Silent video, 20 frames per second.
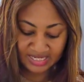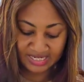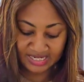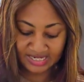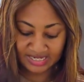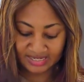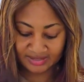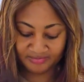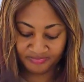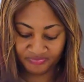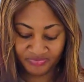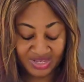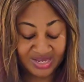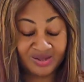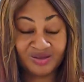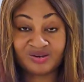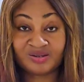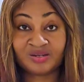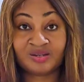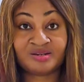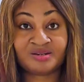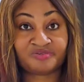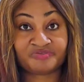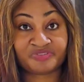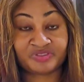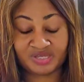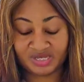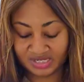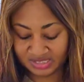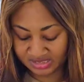here. I got a lot of
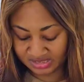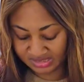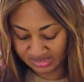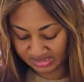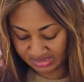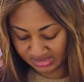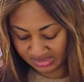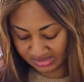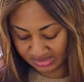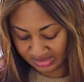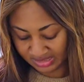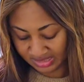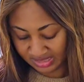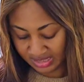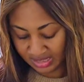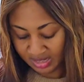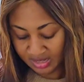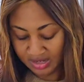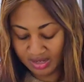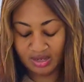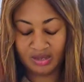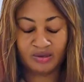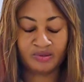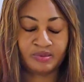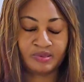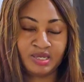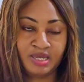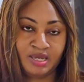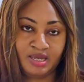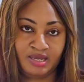things.
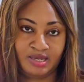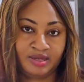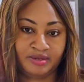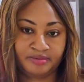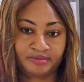Okay.